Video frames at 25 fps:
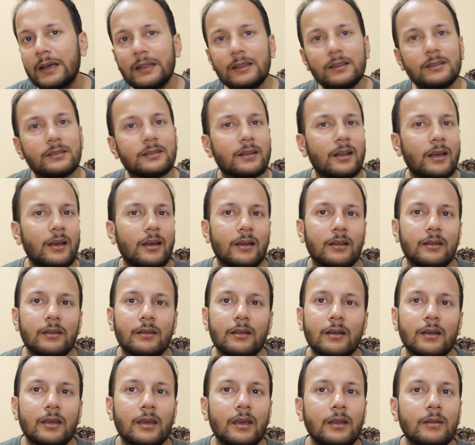
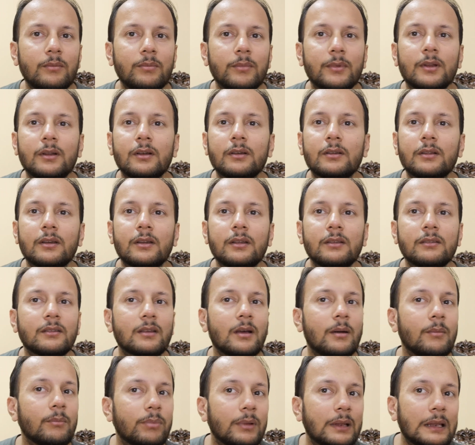Instead, Kate Middleton is
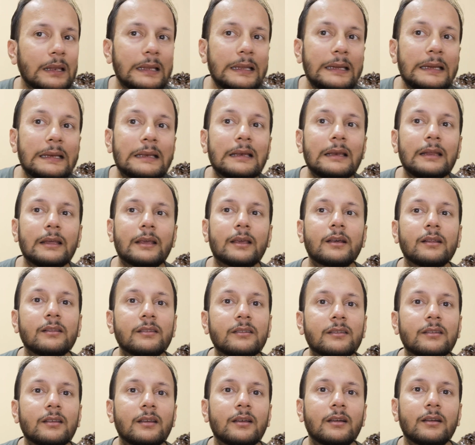completely
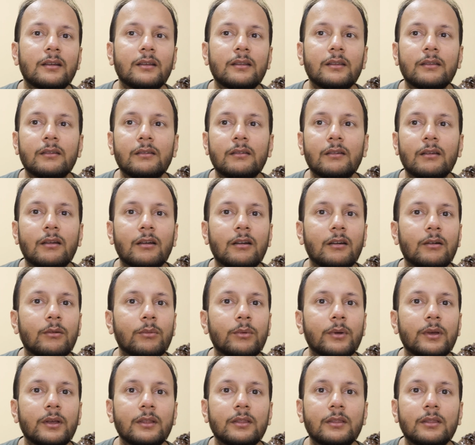concerned
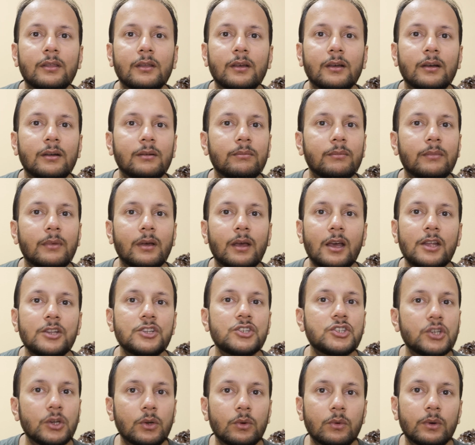with
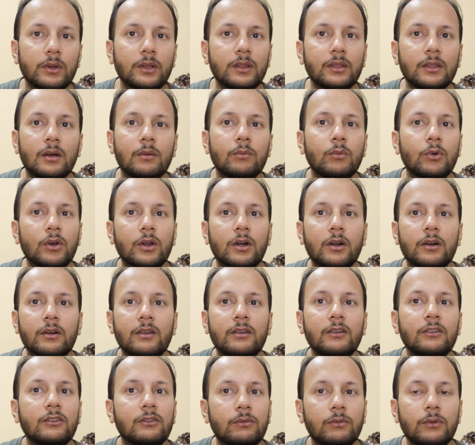ensuring the
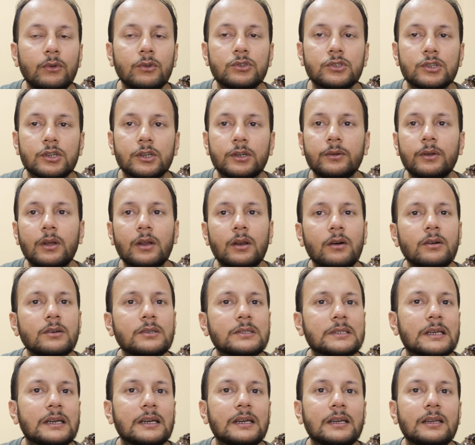monarchy's future
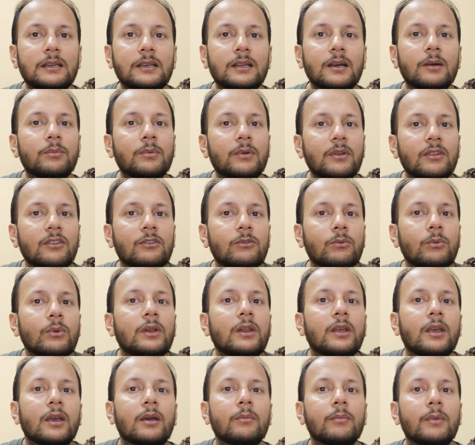alongside Prince
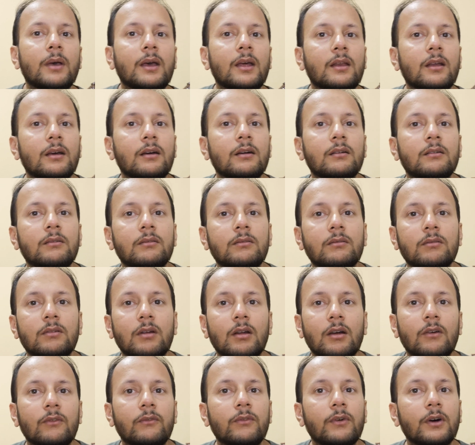William and
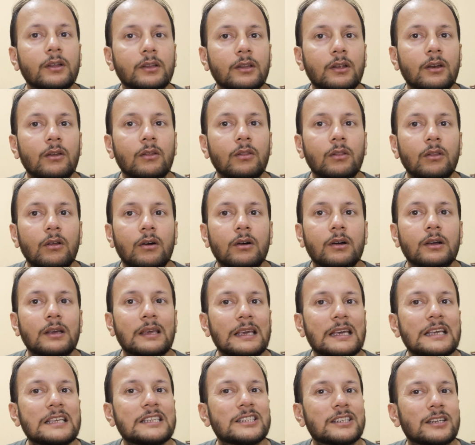her father-in-law,
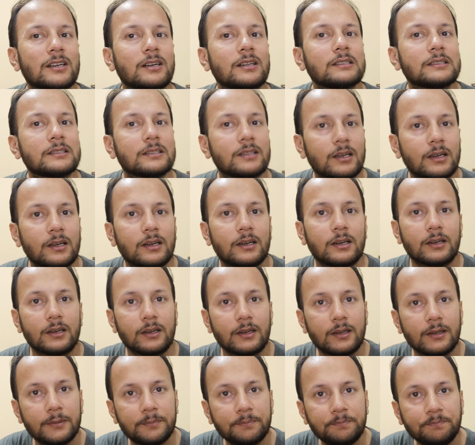King Charles
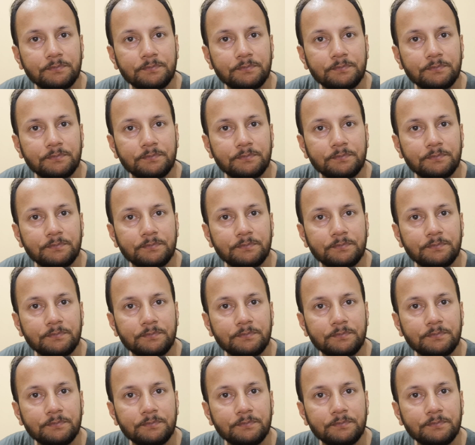III.